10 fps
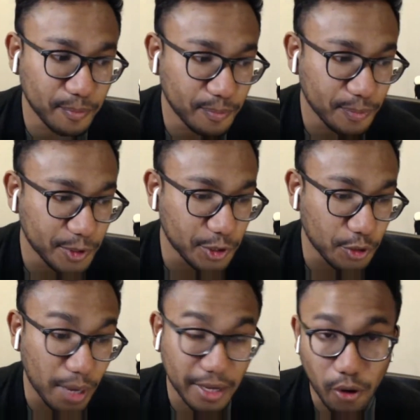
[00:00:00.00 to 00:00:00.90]
So
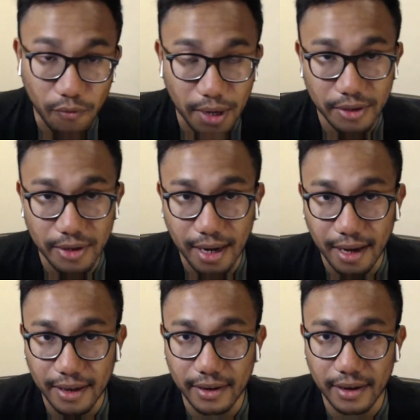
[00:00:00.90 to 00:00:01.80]
my co-founder and
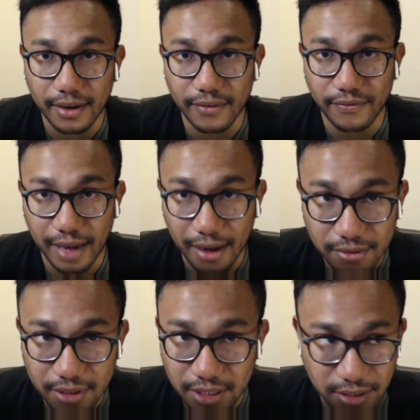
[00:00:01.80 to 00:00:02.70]
I
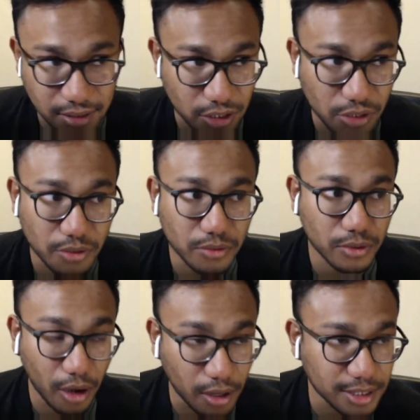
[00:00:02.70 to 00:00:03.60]
found this new
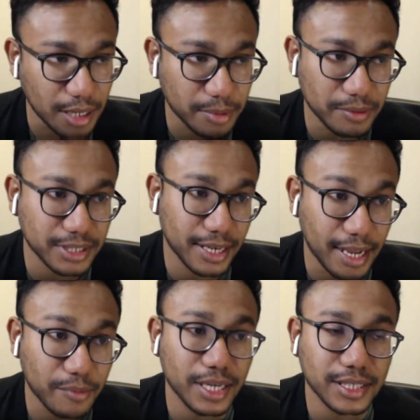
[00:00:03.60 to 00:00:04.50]
concept, and we said,
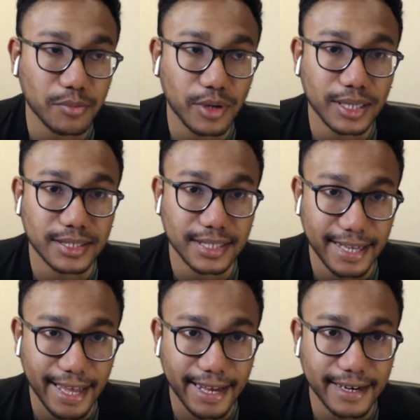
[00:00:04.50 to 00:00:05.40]
hey, we need to bring this to
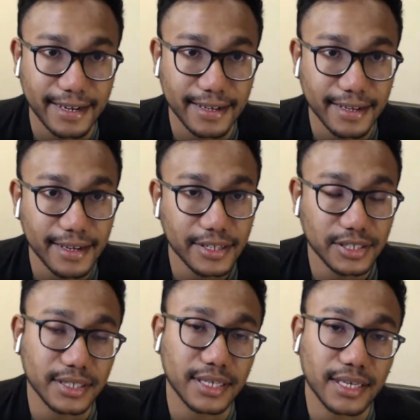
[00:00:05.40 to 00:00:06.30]
Canada
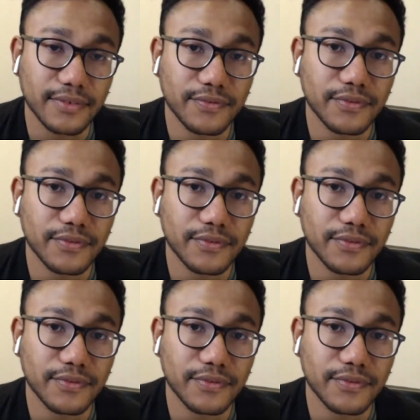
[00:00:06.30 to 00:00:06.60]
to give